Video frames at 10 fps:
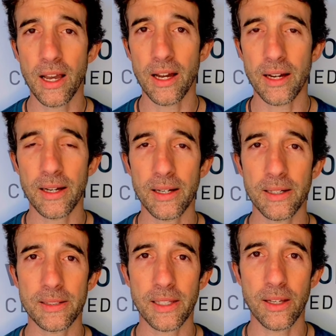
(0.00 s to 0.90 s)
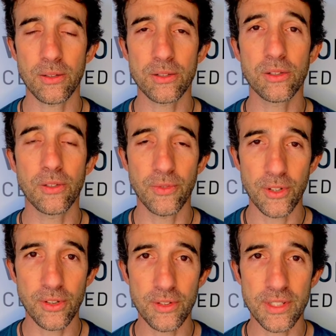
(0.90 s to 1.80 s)
and also the
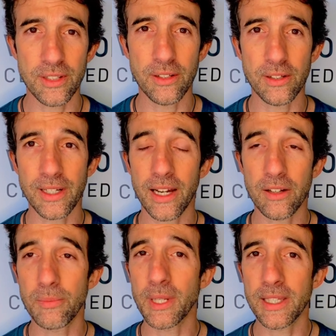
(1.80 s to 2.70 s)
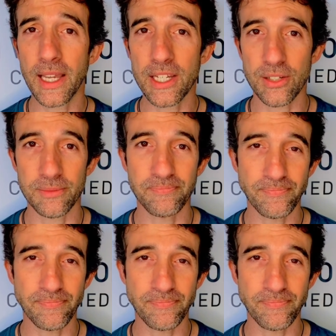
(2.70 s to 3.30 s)
focus and the kind of meditation.